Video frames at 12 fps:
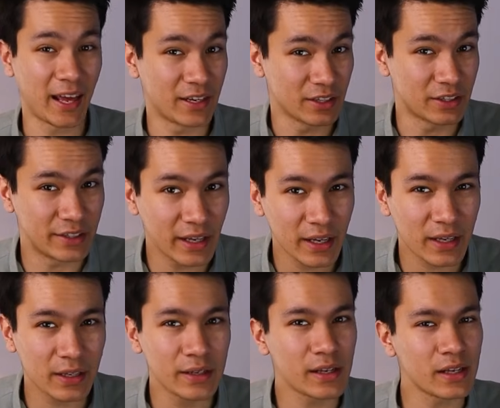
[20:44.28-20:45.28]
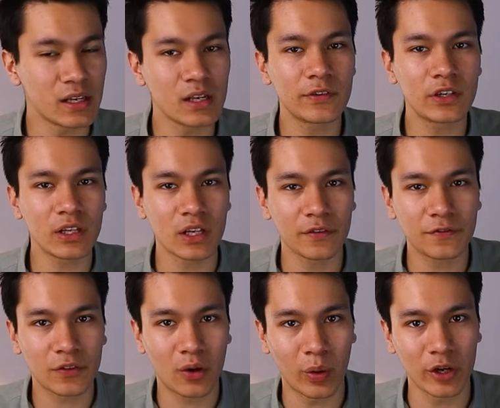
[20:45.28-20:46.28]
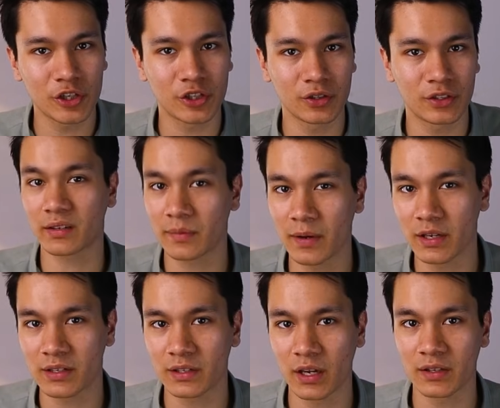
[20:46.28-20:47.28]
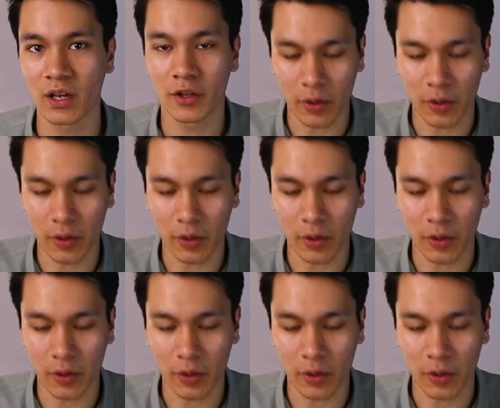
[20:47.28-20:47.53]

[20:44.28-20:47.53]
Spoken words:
And again, even if the question doesn't make sense,